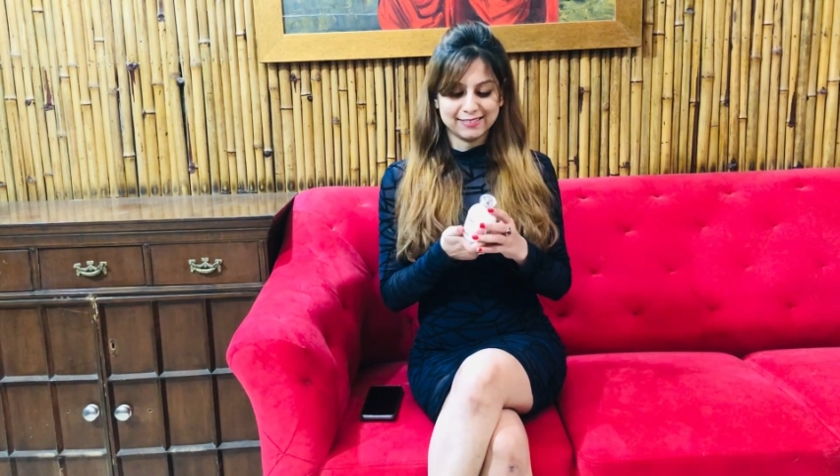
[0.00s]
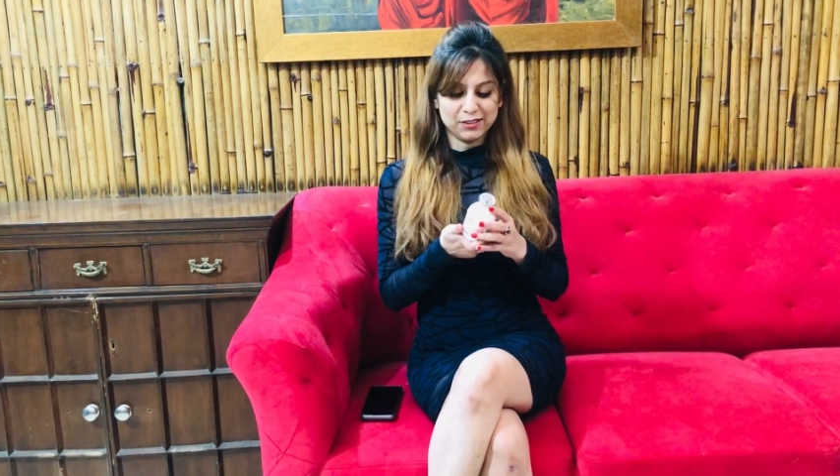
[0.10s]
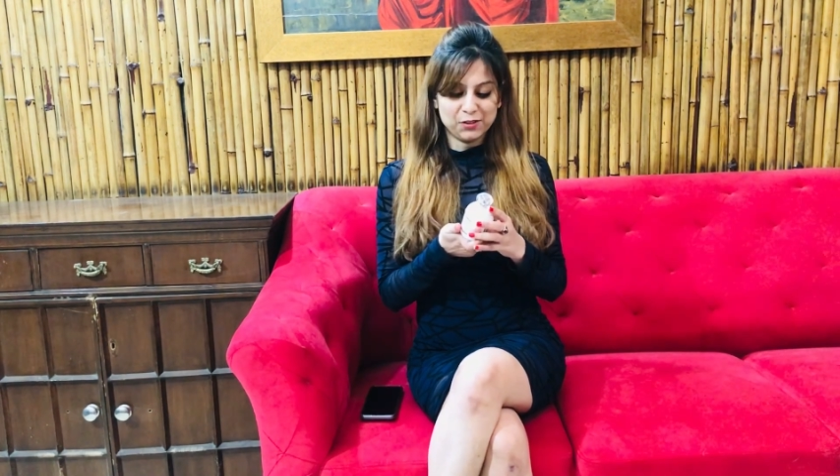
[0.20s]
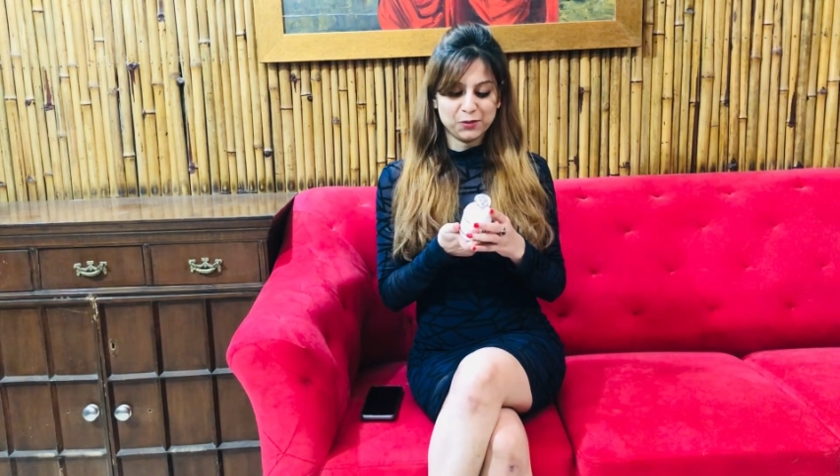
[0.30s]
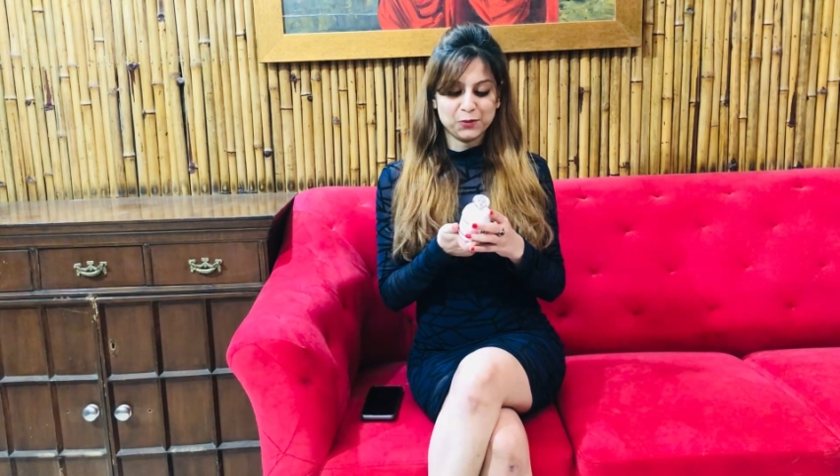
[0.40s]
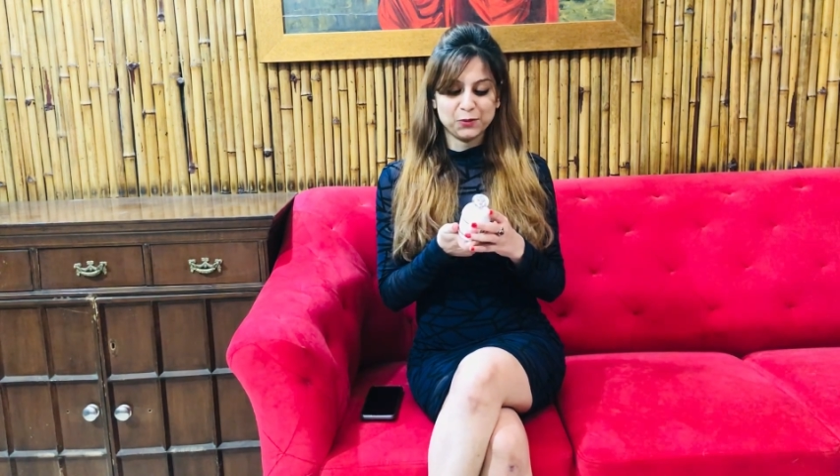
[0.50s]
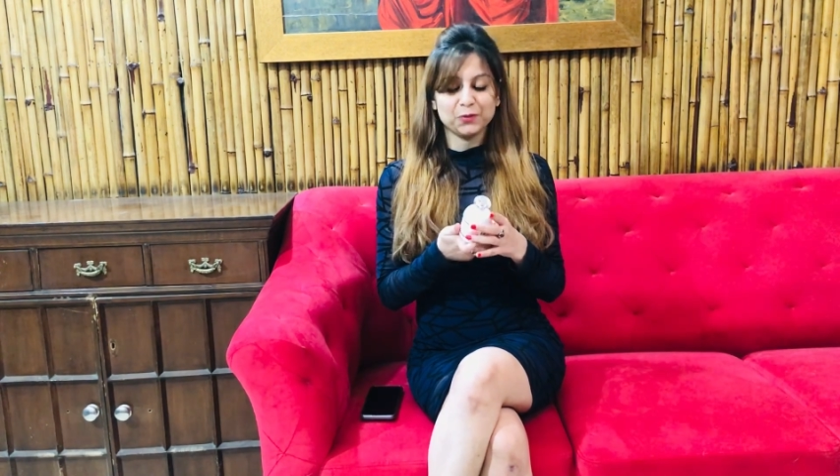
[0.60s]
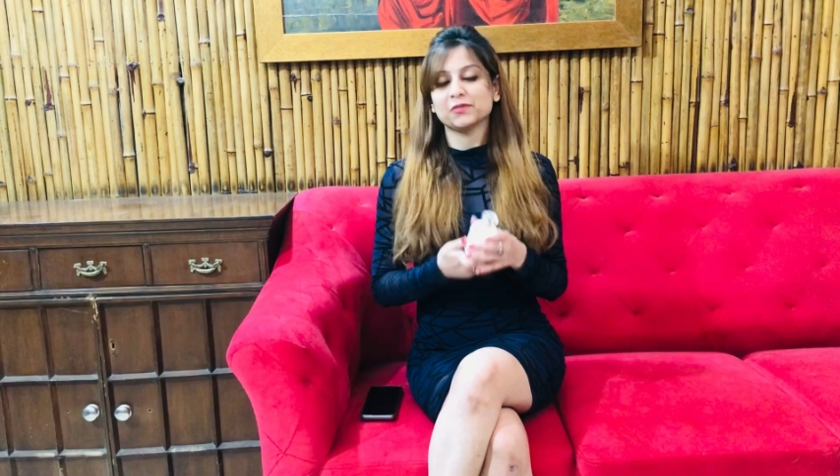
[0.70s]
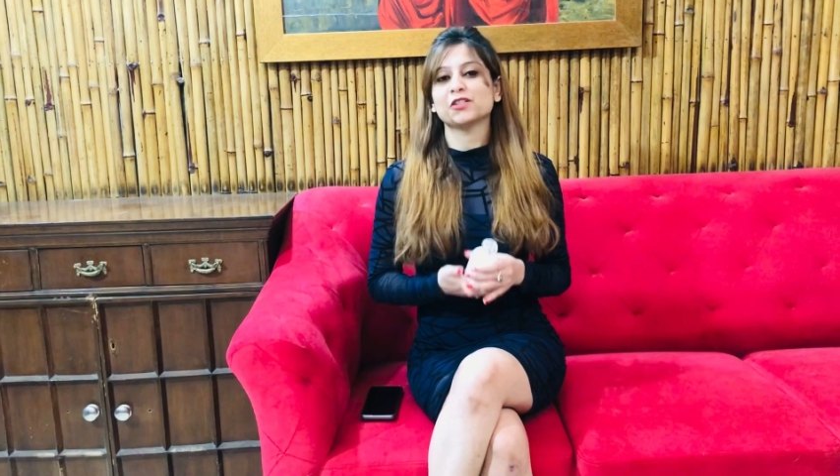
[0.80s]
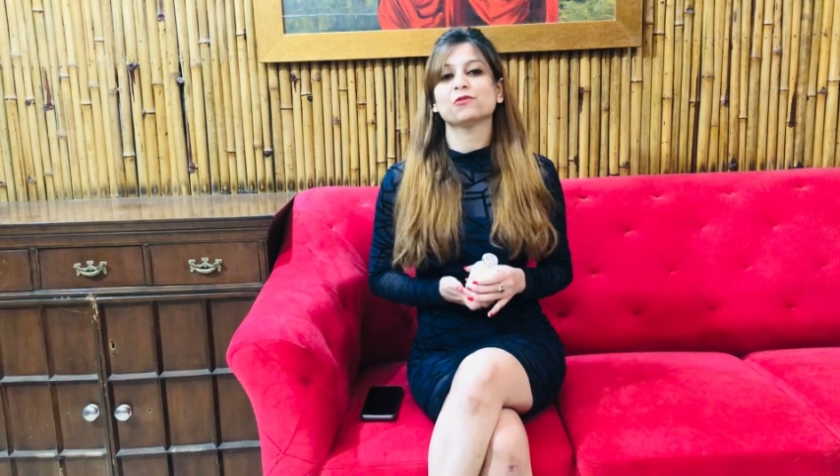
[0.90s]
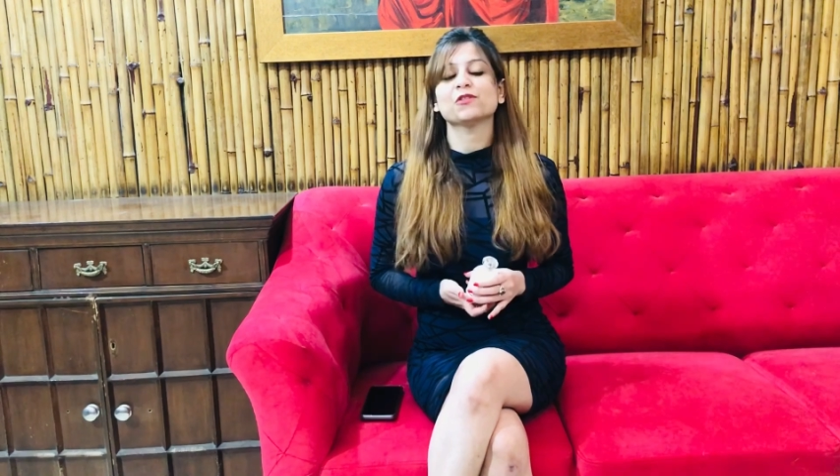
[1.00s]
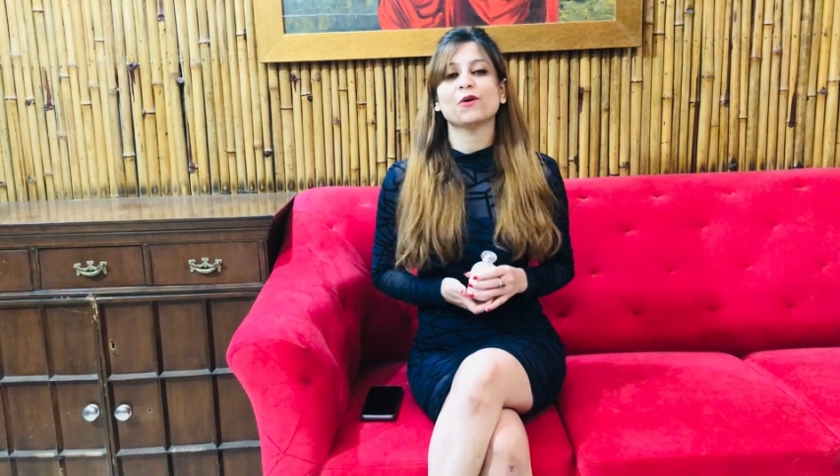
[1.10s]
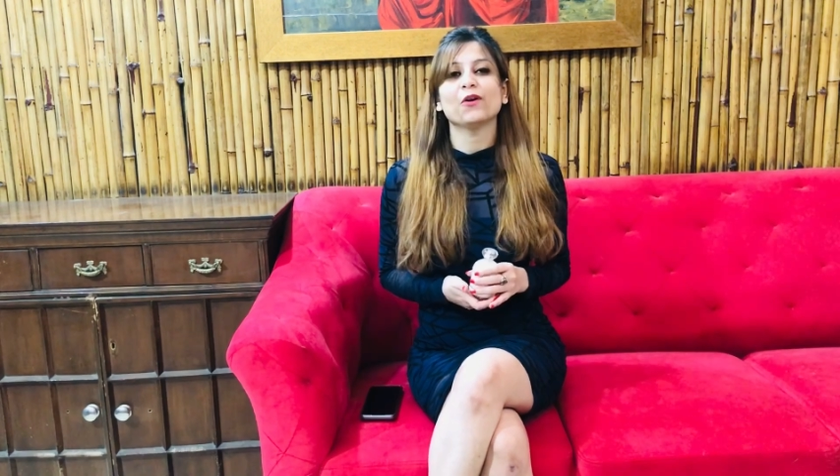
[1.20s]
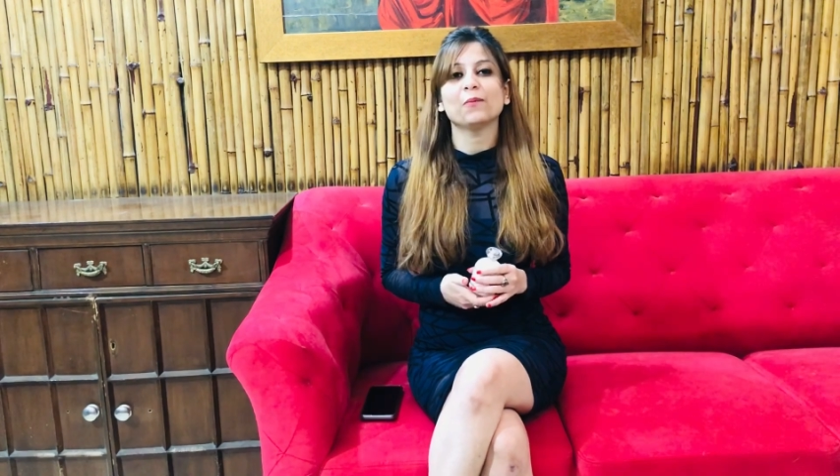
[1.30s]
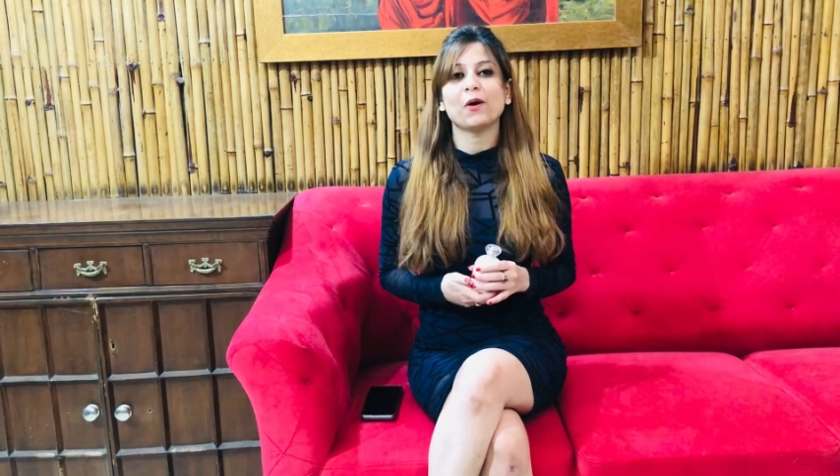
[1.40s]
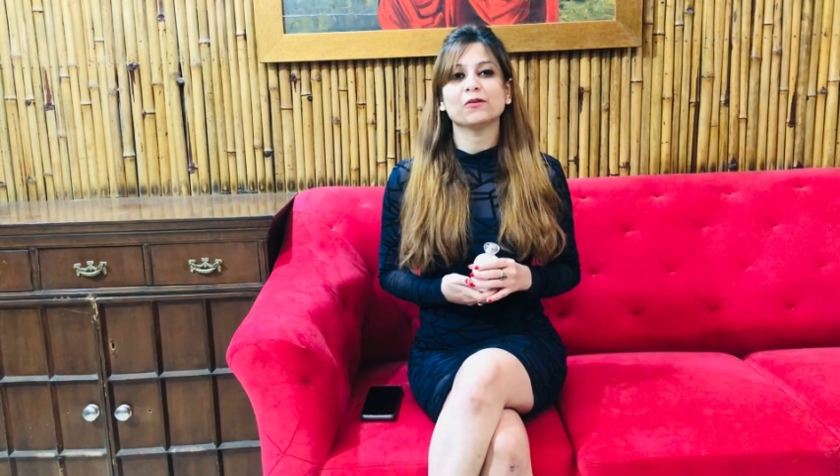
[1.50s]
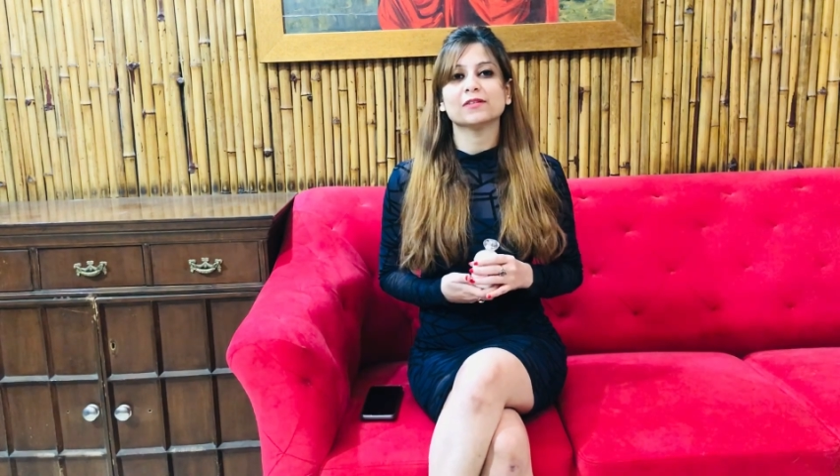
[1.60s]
So this was all about